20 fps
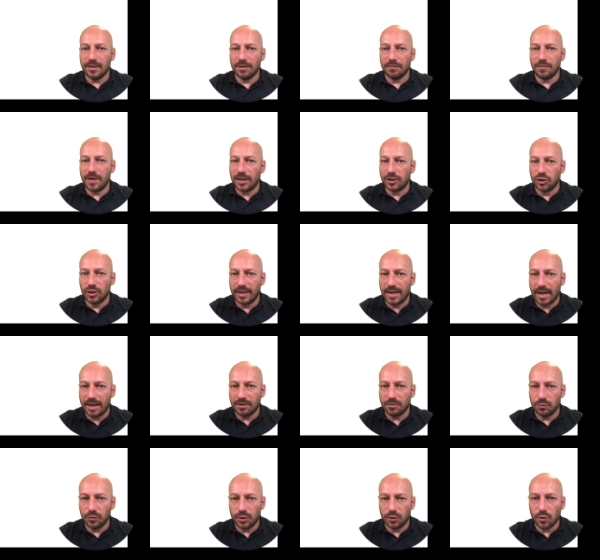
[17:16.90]
A function
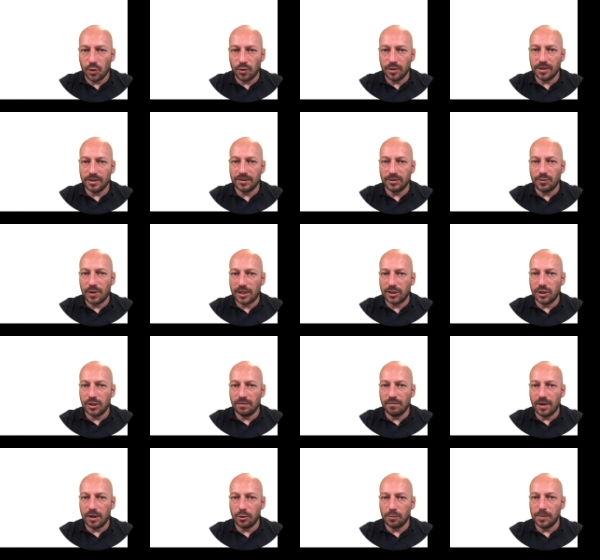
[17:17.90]
can return a
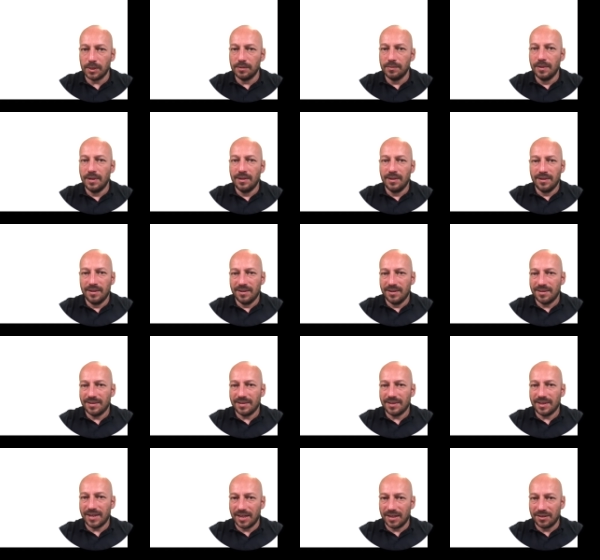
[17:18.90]
structured variable,
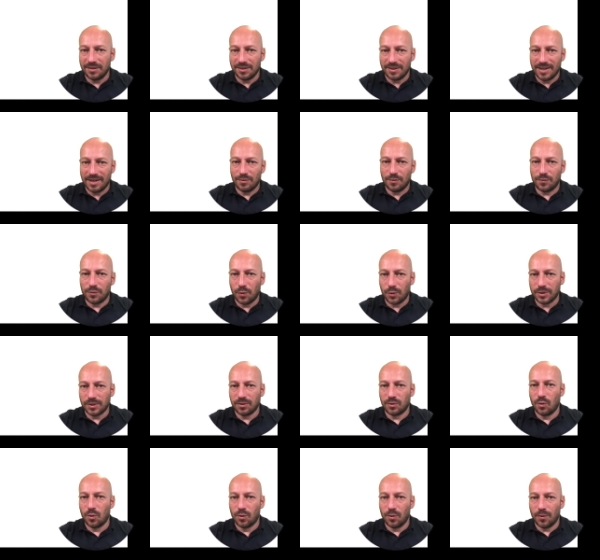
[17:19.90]
and then of course
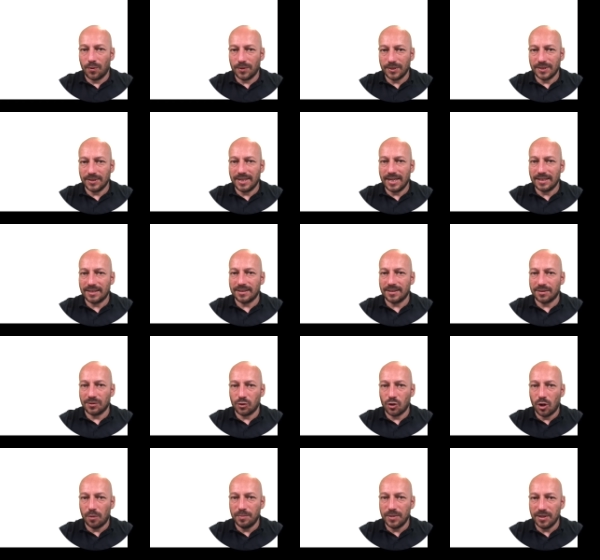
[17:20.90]
the caller also gets a
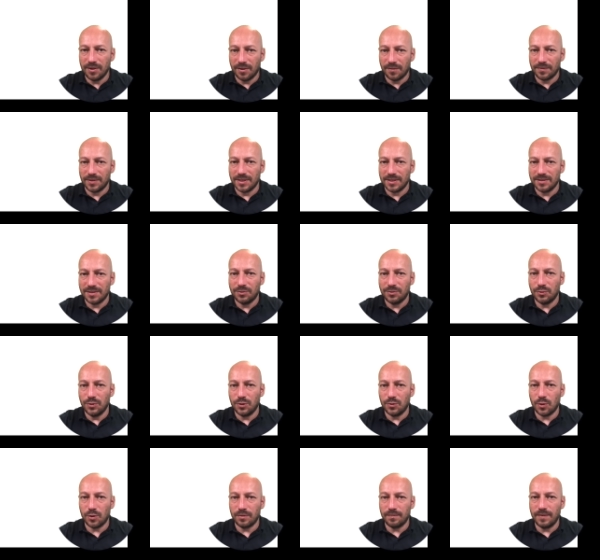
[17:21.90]
copy of this
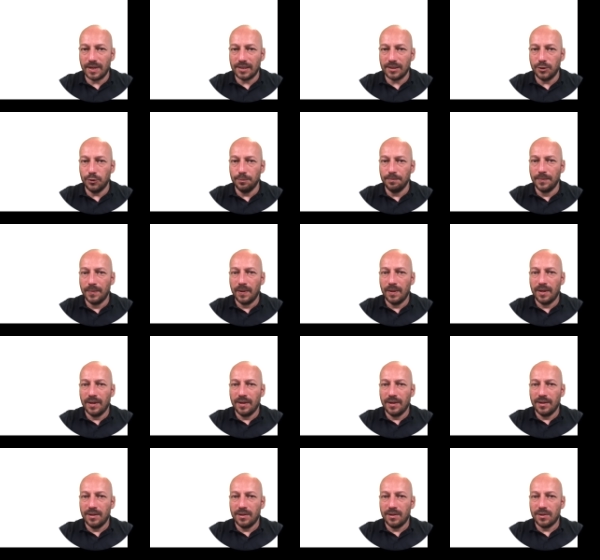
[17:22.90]
returned value.
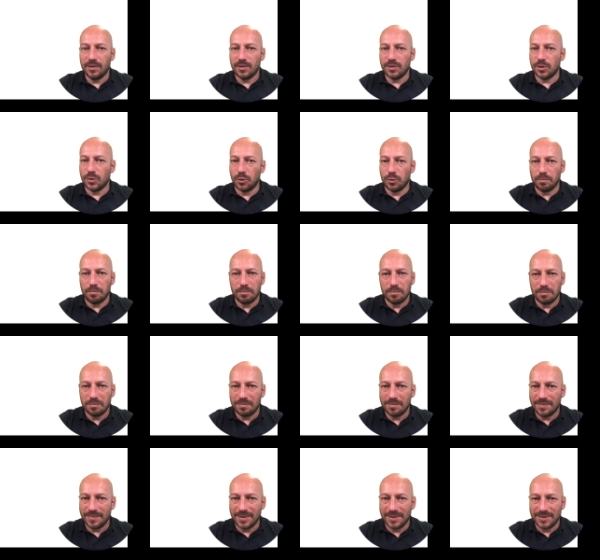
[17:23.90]
So
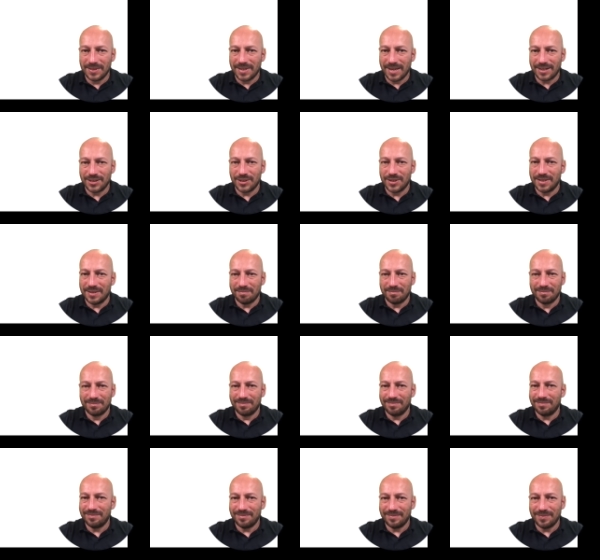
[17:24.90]
this is actually
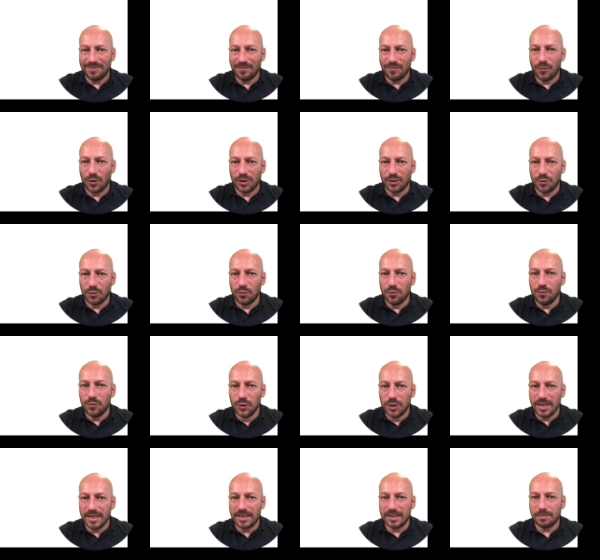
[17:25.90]
what you
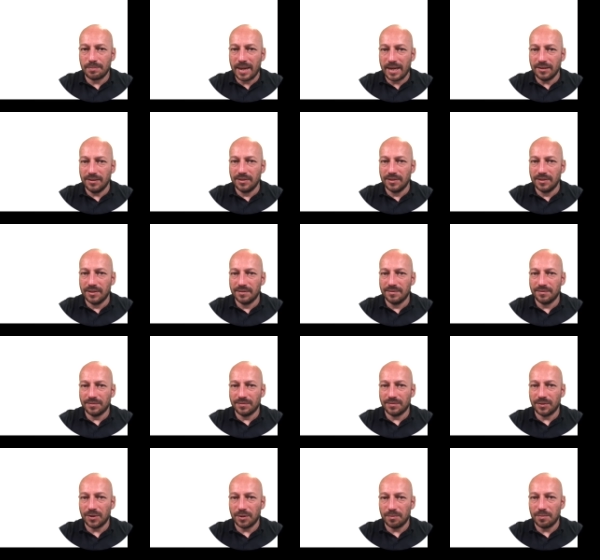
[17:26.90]
would expect
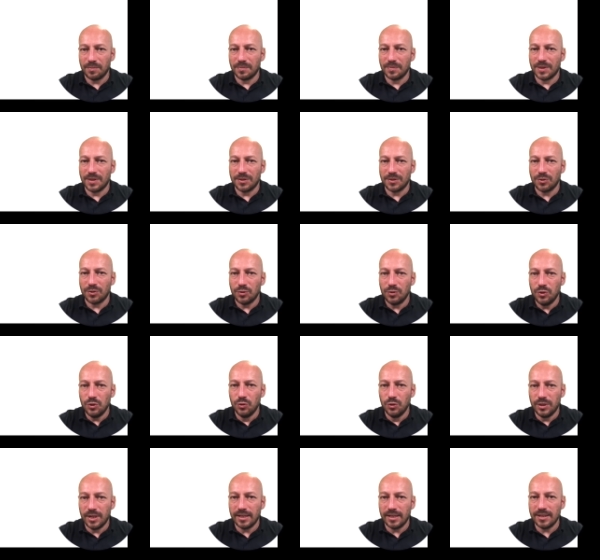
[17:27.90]
from this new
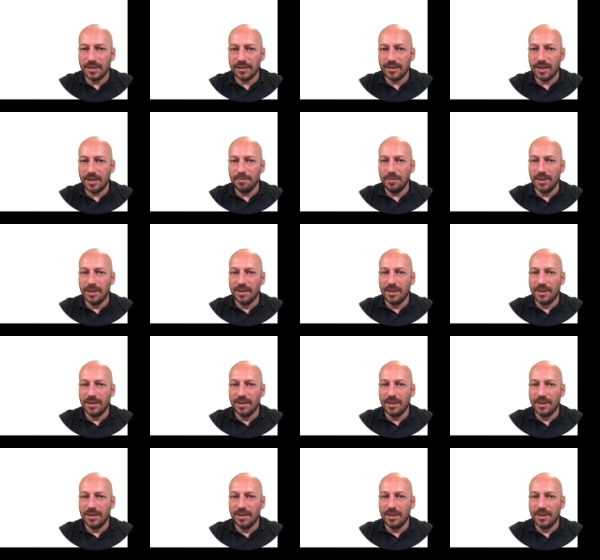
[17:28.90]
data type,